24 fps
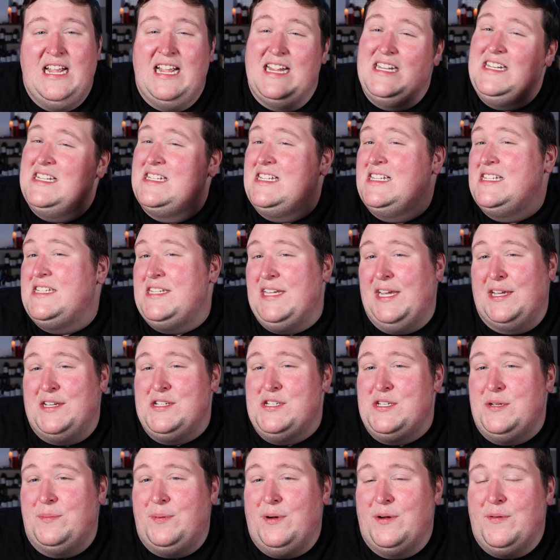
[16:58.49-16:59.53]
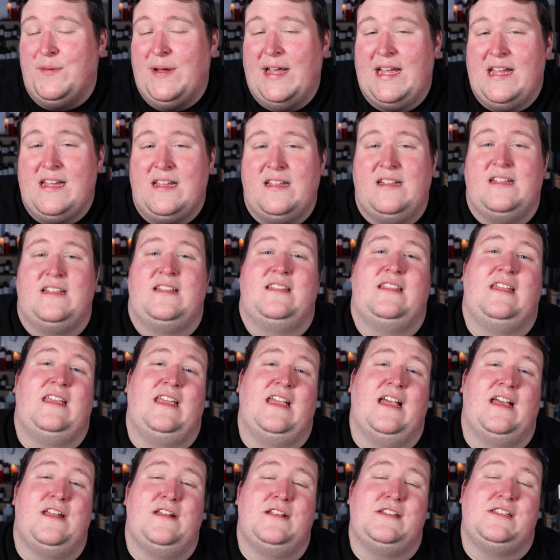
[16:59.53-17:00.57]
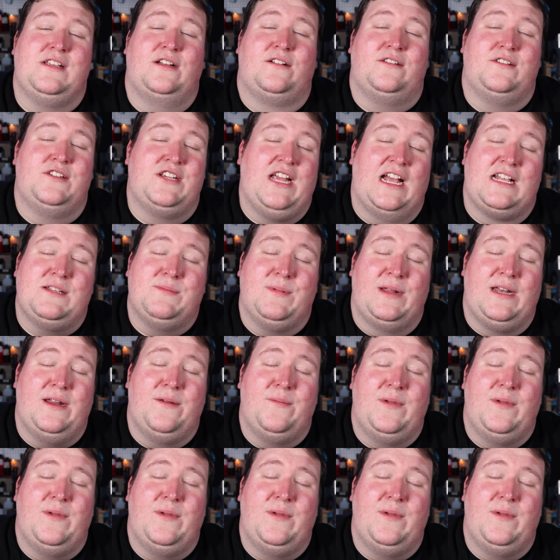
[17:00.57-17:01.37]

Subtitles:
It doesn't sell super well, the Honeysuckle Jasmine,